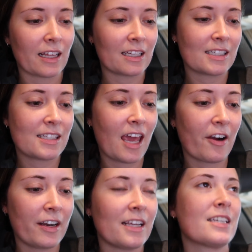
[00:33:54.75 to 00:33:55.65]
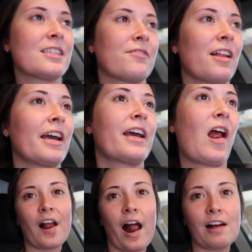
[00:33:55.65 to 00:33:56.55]
like, scariness of, like,
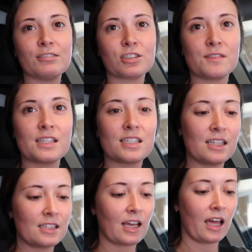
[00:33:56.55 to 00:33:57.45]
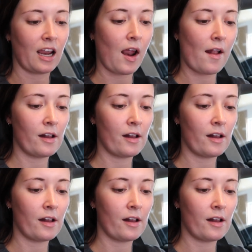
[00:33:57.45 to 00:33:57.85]
I haven't driven since I